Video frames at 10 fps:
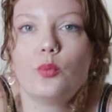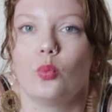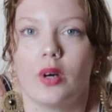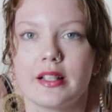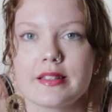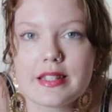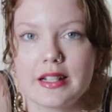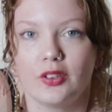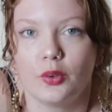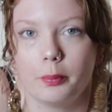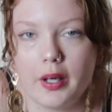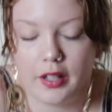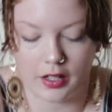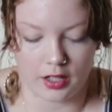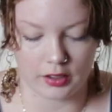one single
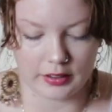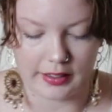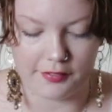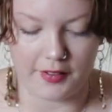bug on a leaf,